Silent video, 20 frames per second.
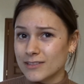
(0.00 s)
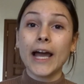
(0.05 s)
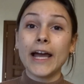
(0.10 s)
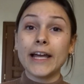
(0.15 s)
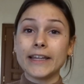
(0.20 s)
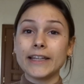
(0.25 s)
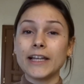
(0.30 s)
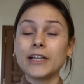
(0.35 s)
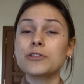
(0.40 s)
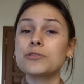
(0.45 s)

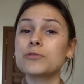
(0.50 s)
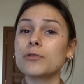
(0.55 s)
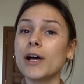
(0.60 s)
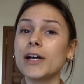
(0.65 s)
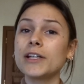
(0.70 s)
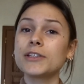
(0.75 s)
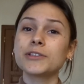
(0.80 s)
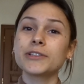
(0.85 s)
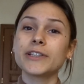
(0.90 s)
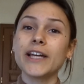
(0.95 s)
and that's
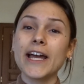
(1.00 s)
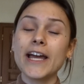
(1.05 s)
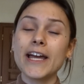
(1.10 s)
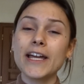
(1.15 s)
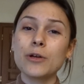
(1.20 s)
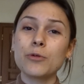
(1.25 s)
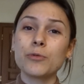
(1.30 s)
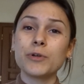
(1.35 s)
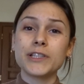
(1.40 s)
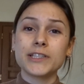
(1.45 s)
why
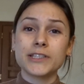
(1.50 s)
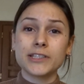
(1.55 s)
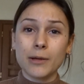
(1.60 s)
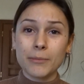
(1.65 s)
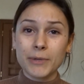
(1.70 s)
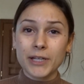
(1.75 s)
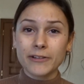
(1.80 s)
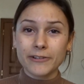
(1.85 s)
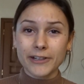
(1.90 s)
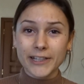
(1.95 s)
today, with some
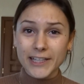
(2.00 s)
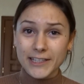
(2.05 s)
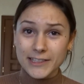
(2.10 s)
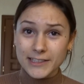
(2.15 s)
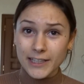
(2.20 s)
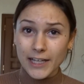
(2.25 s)
ingredients